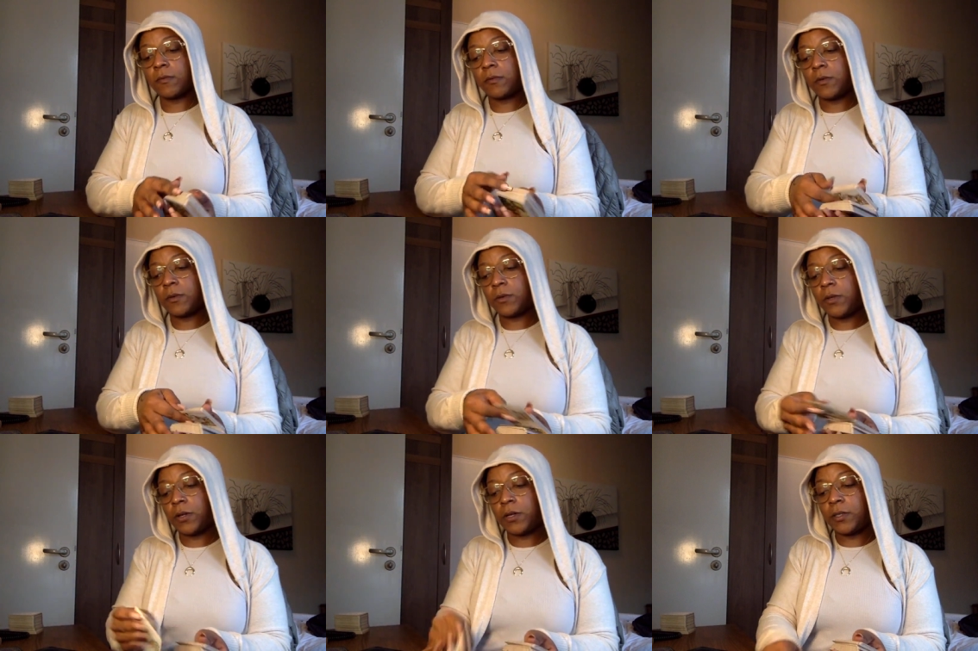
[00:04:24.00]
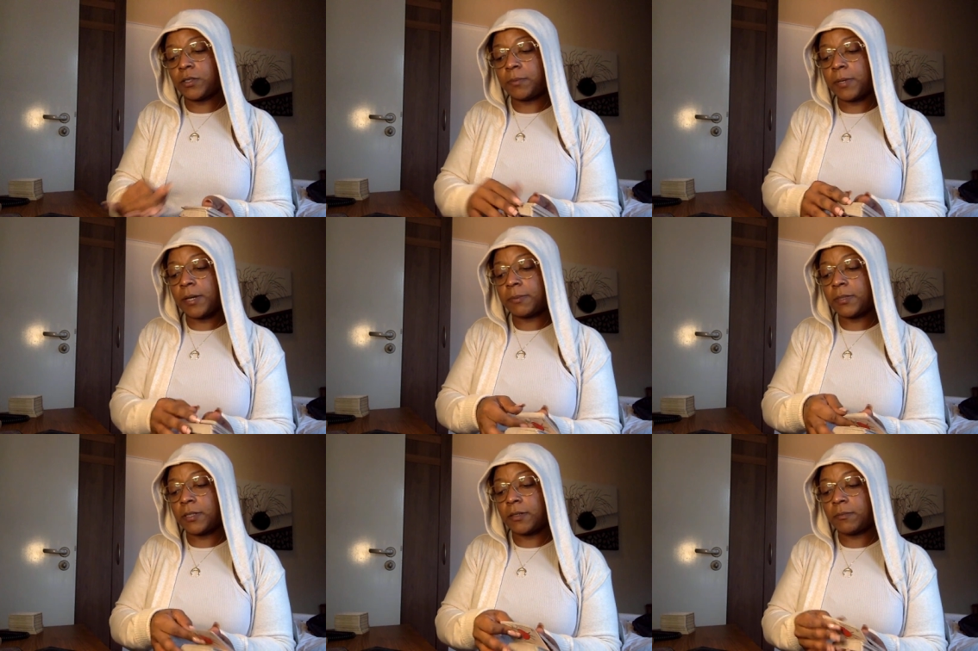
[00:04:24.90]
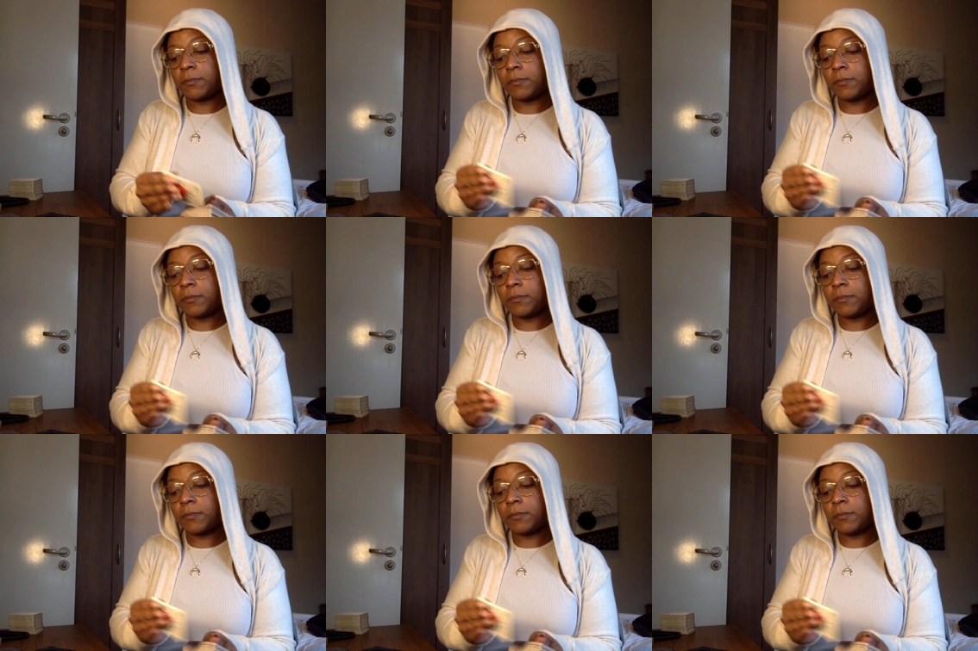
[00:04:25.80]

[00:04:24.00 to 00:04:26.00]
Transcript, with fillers: So your energy popped up.